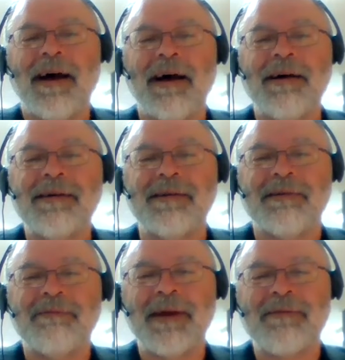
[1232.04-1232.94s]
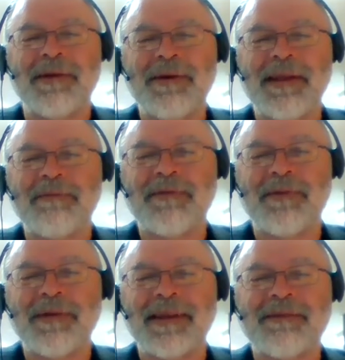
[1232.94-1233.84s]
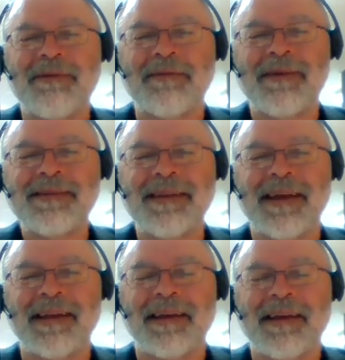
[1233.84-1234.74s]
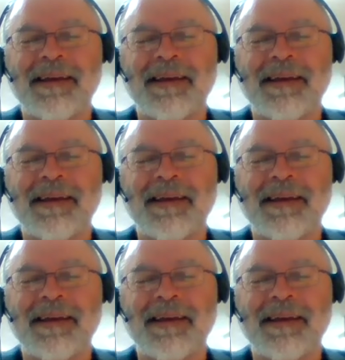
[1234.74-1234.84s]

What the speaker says: Ah, we haven't heard that before. That's quite fascinating.